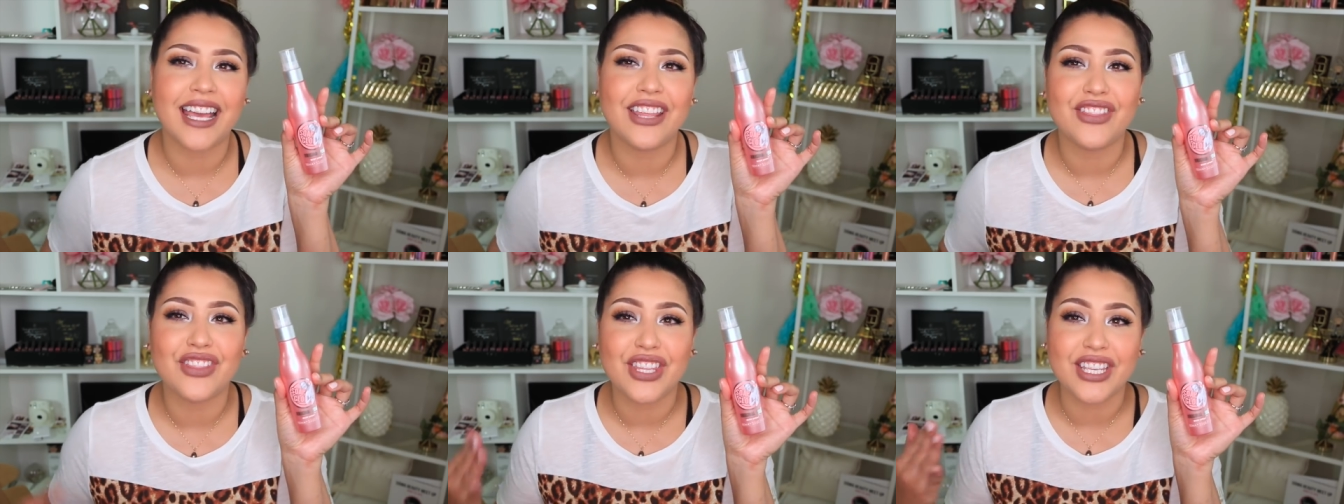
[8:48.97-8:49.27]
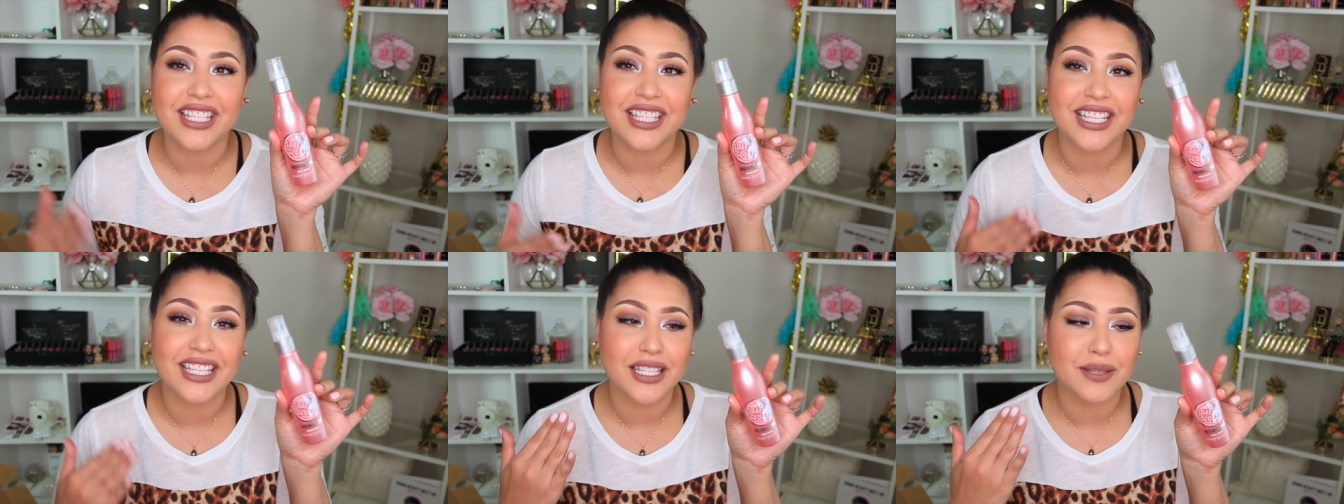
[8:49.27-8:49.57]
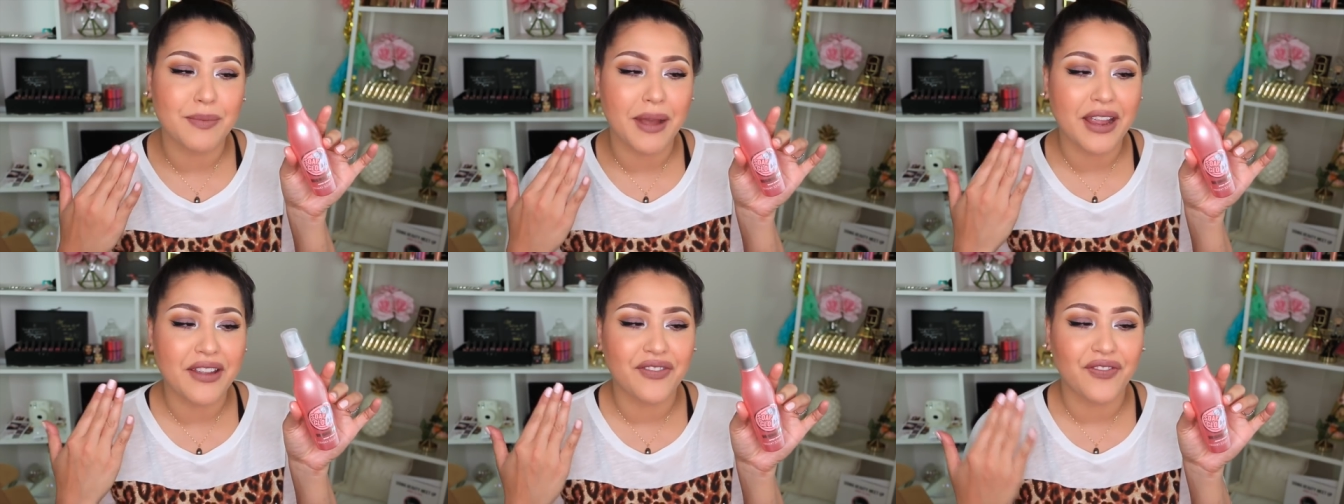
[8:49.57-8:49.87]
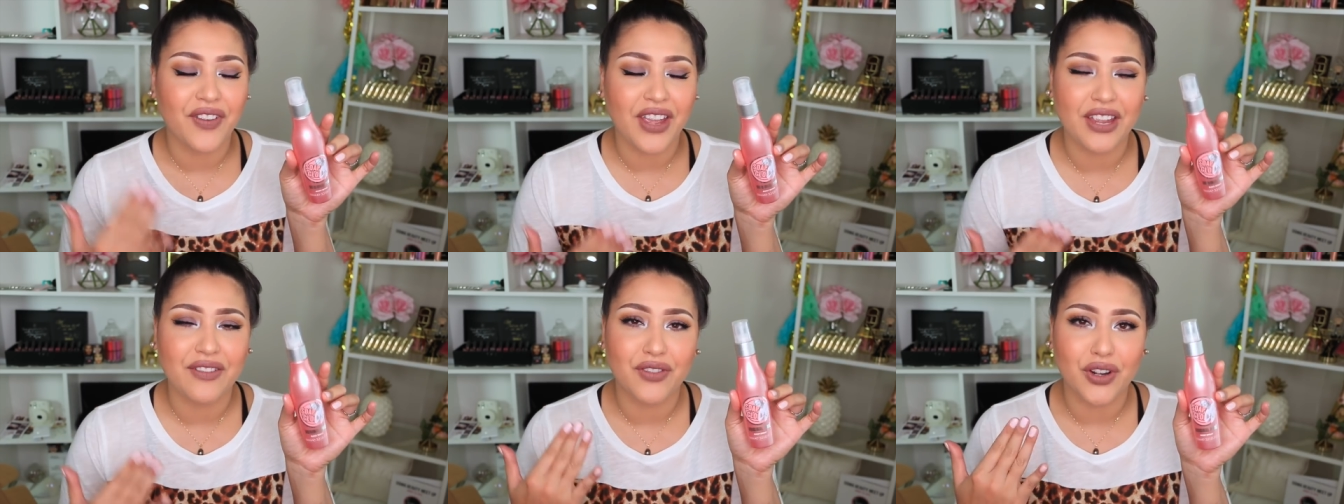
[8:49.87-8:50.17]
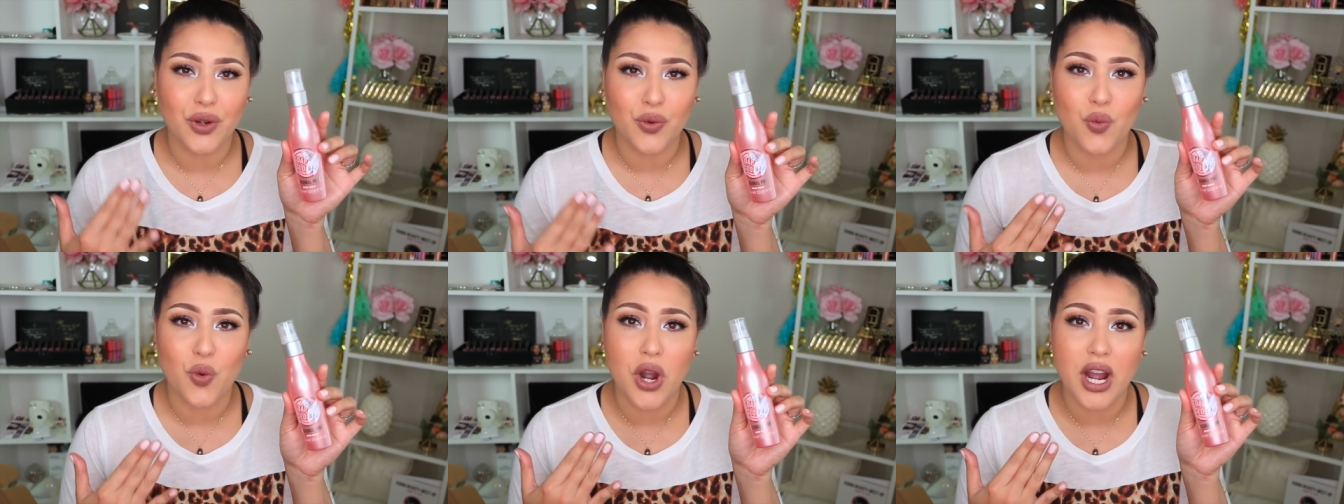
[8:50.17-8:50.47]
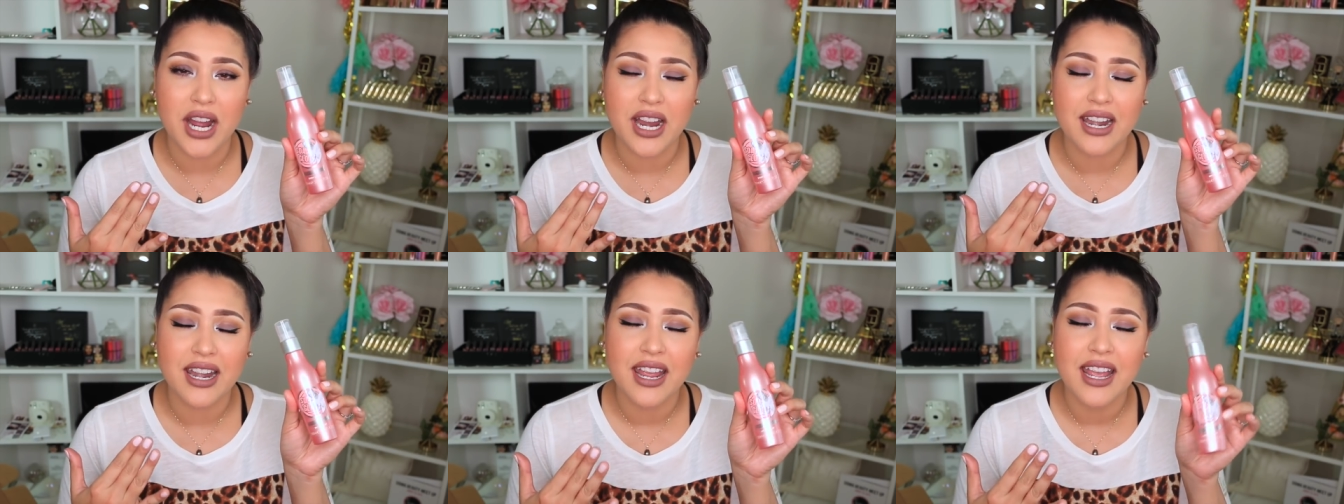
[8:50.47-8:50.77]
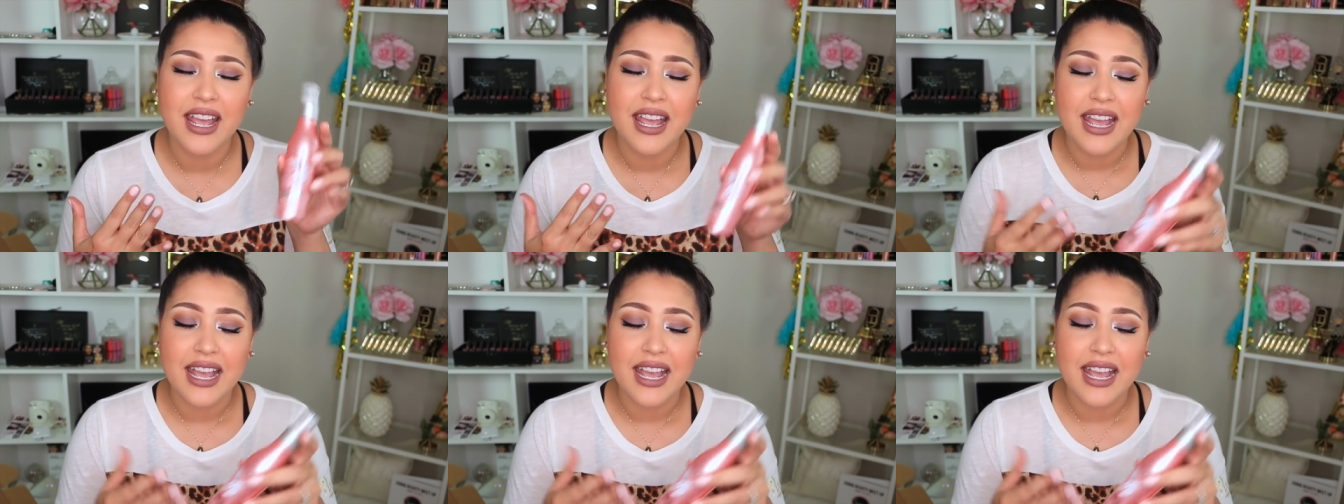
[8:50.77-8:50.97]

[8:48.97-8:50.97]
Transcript: and this is my favorite one.